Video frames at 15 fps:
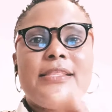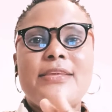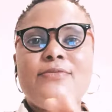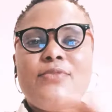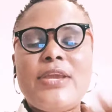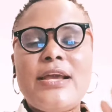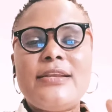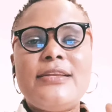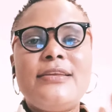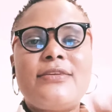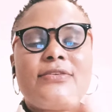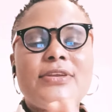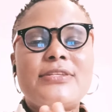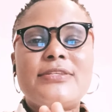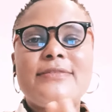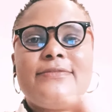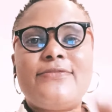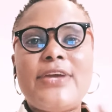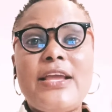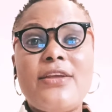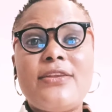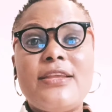They weren't creating
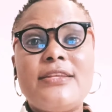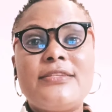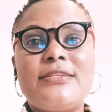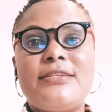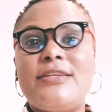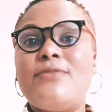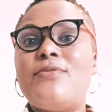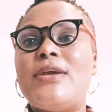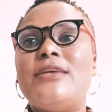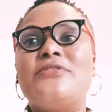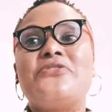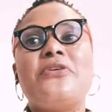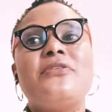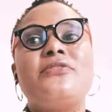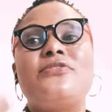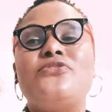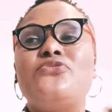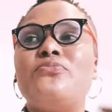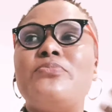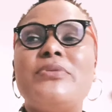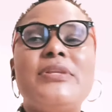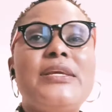violence. They were just
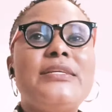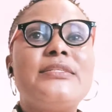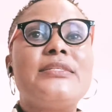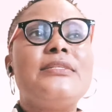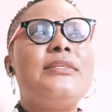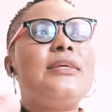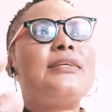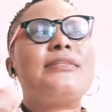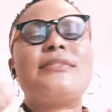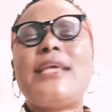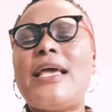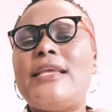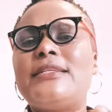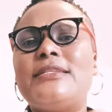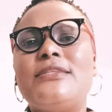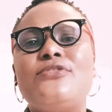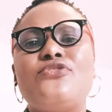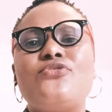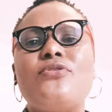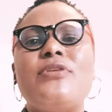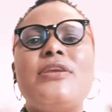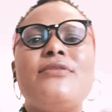jubilating, exciting,
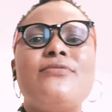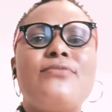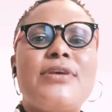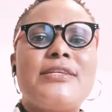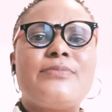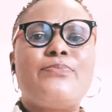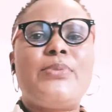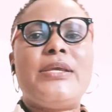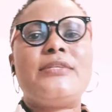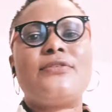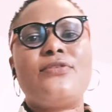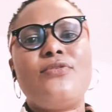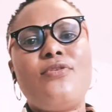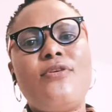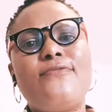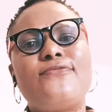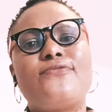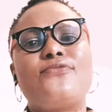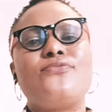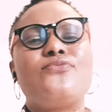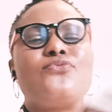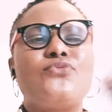showing respect, love
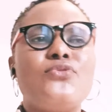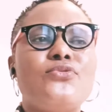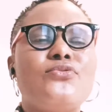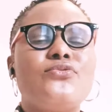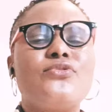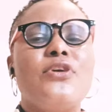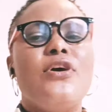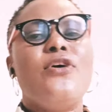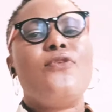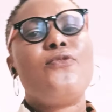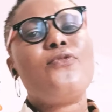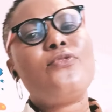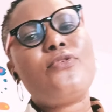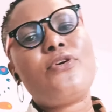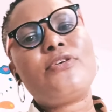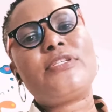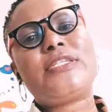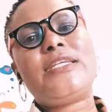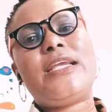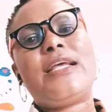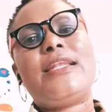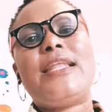to those who
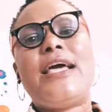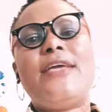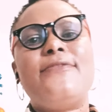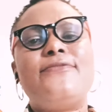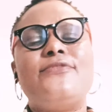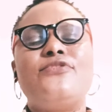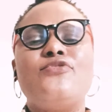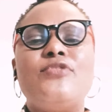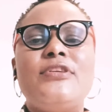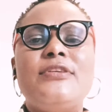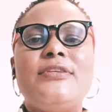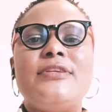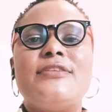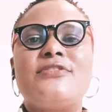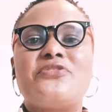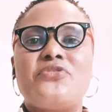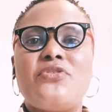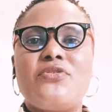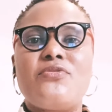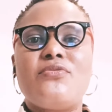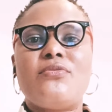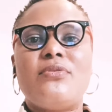lost their life during this
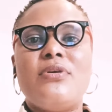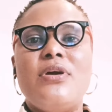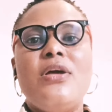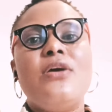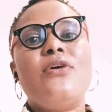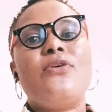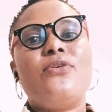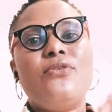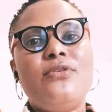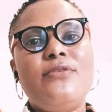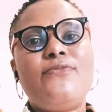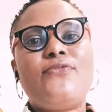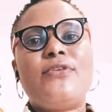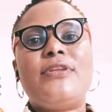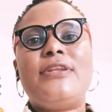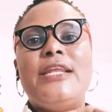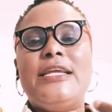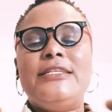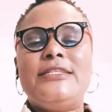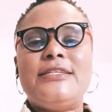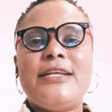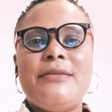struggle. Only for the
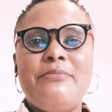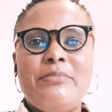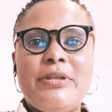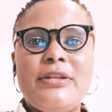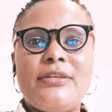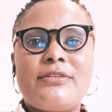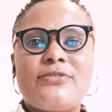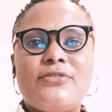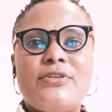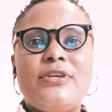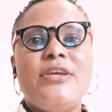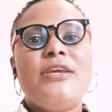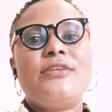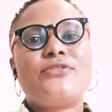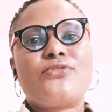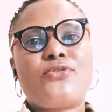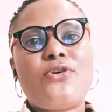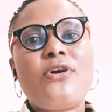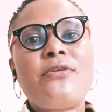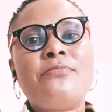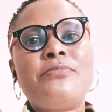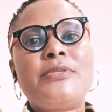Nigerian military to
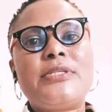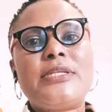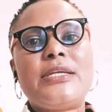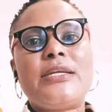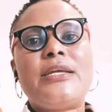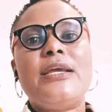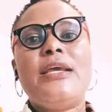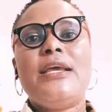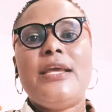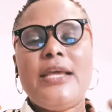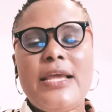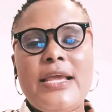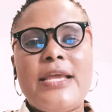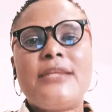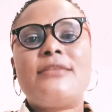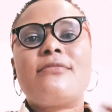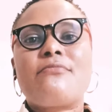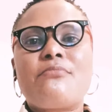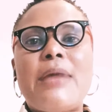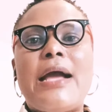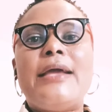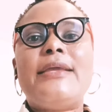come there and
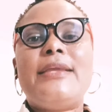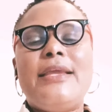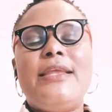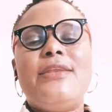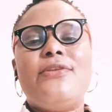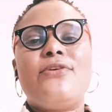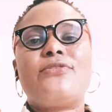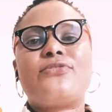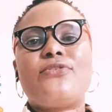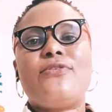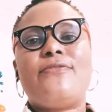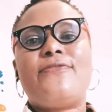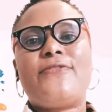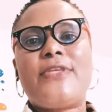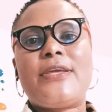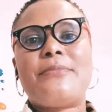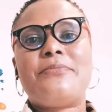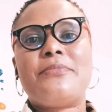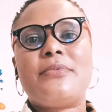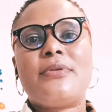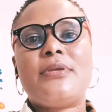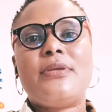buy a lot of
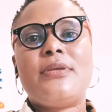them.